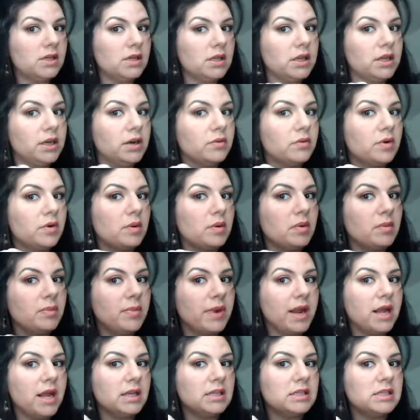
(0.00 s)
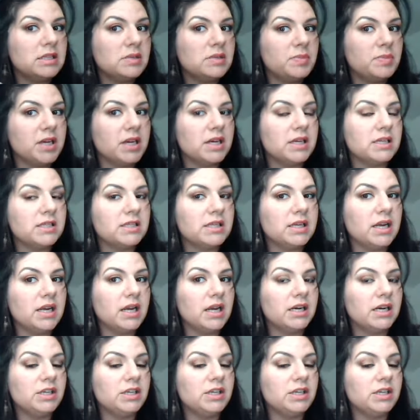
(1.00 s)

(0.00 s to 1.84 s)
clear rubber bands because they kind